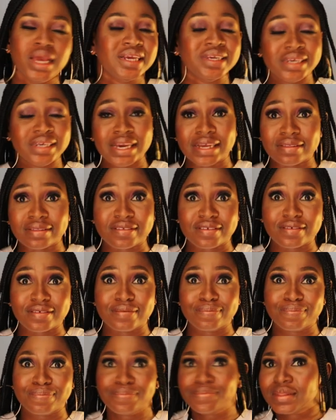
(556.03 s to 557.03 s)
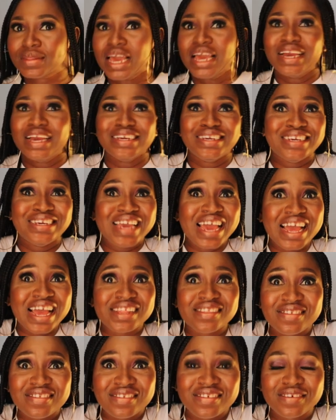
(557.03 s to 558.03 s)
Yet,
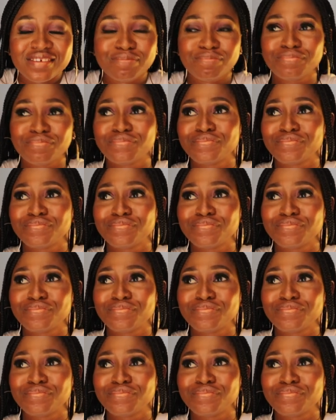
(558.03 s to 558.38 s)
yet,